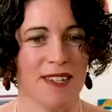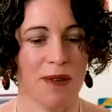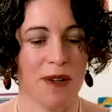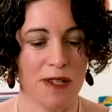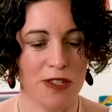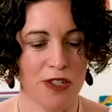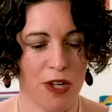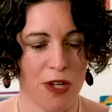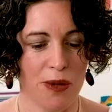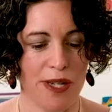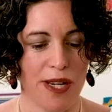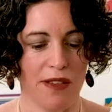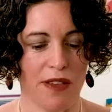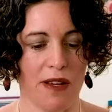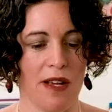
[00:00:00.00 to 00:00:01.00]
going to show you
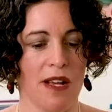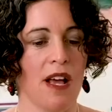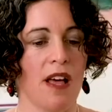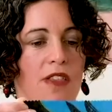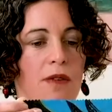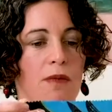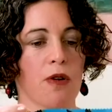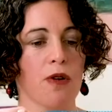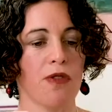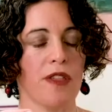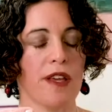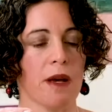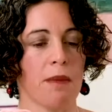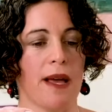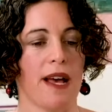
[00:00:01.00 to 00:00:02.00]
another. The good thing
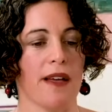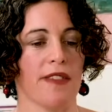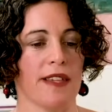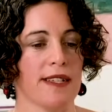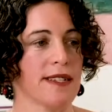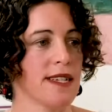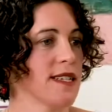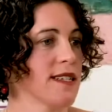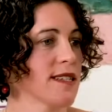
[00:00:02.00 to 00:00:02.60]
about this is